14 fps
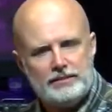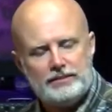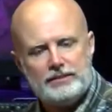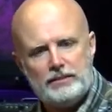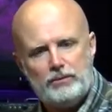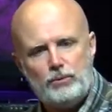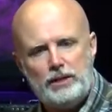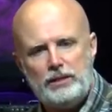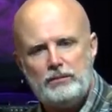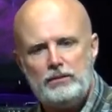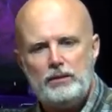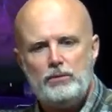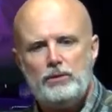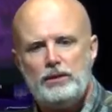See, we
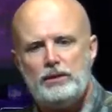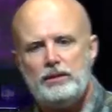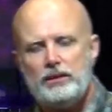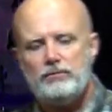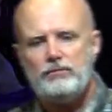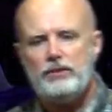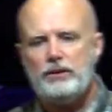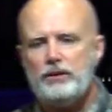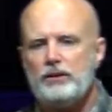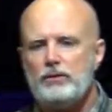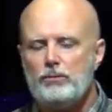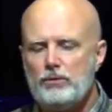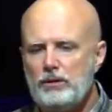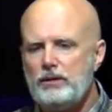can, we can get
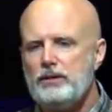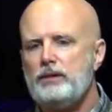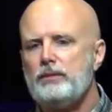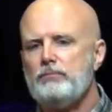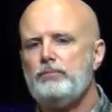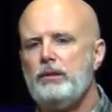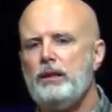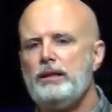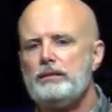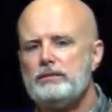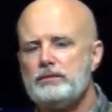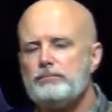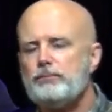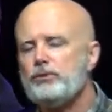very, really
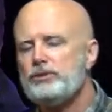complacent,